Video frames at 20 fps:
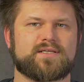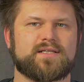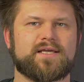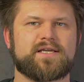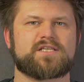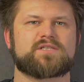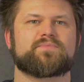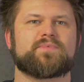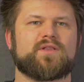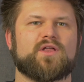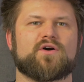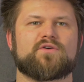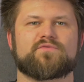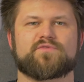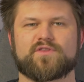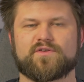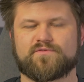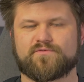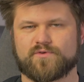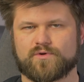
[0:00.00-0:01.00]
links below for
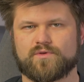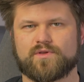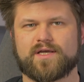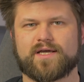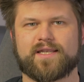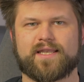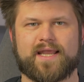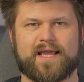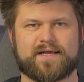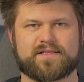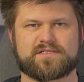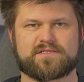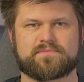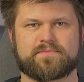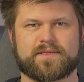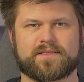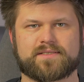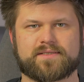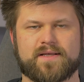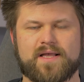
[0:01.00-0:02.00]
the full
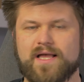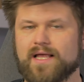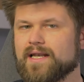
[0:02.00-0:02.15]
announcement.